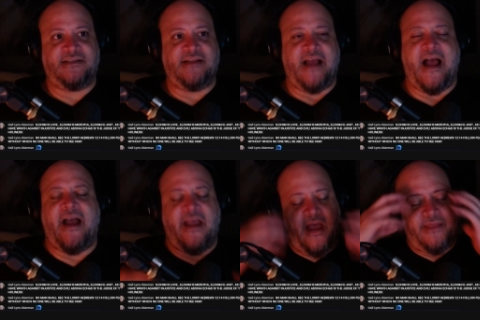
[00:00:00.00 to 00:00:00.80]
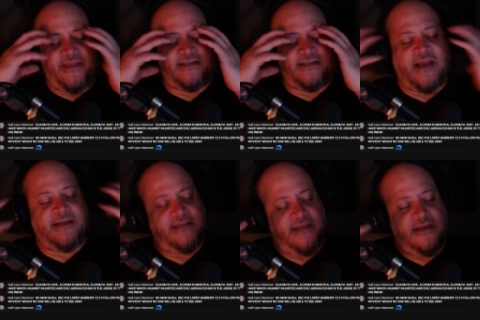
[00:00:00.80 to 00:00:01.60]
I had this
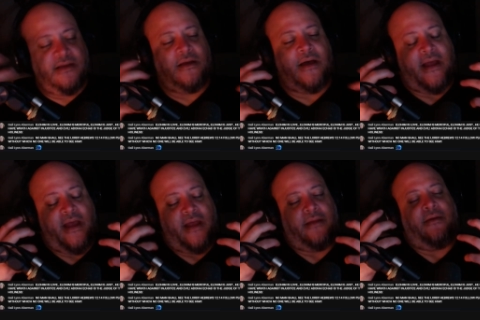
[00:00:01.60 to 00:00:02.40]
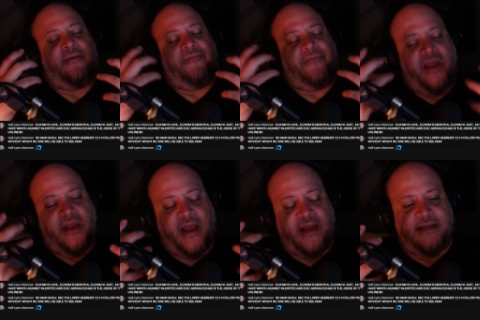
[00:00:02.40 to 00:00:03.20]
idea, I had a
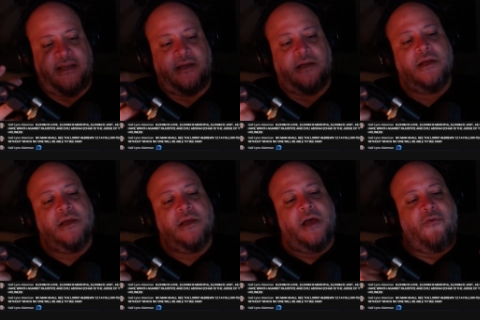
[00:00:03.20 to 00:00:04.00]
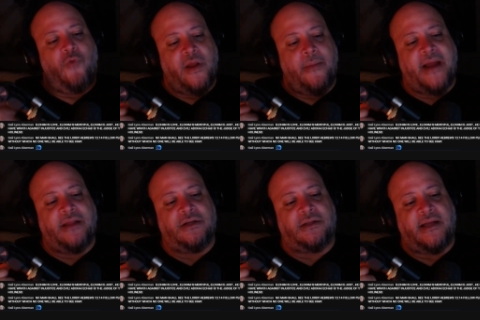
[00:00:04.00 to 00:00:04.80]
vague idea of what it
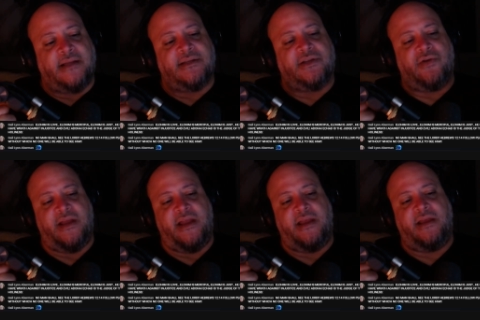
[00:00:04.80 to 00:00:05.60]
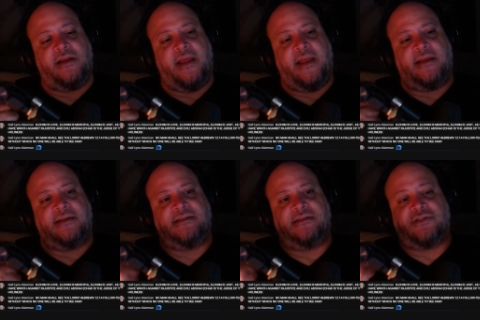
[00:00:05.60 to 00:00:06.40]
might look like to create a
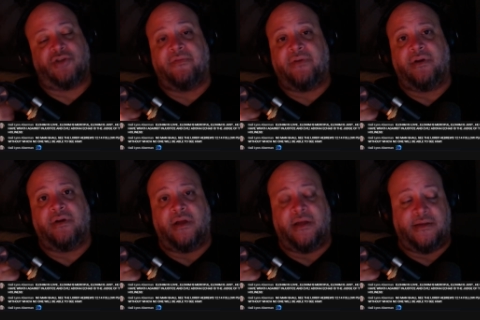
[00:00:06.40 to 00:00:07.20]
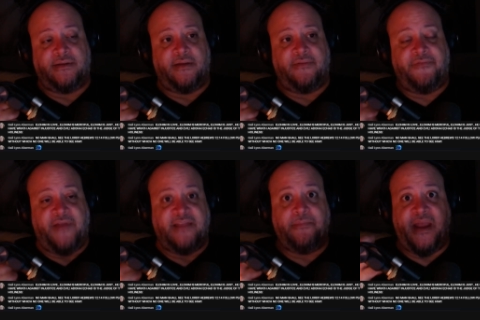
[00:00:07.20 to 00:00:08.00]
server, a
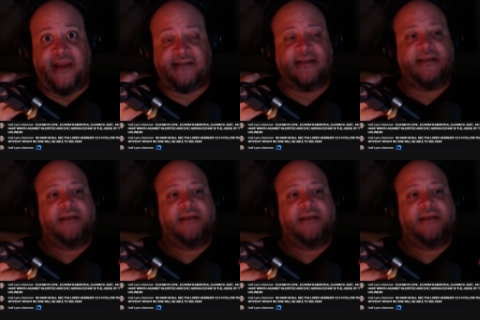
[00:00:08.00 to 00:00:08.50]
faith-based